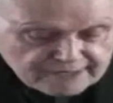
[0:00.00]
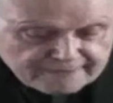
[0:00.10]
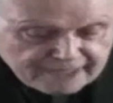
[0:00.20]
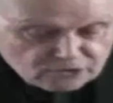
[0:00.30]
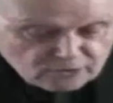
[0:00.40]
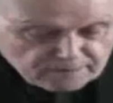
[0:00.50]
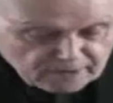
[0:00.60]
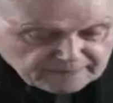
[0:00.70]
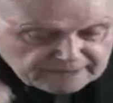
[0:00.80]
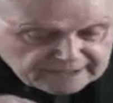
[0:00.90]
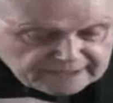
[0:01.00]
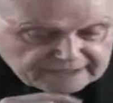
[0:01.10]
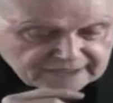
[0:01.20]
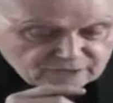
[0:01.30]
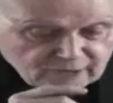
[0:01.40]
Bede, from the
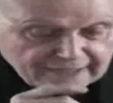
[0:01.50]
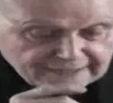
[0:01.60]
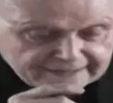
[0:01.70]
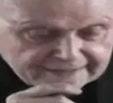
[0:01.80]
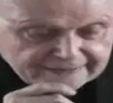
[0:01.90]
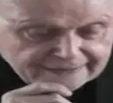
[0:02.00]
outset of his work,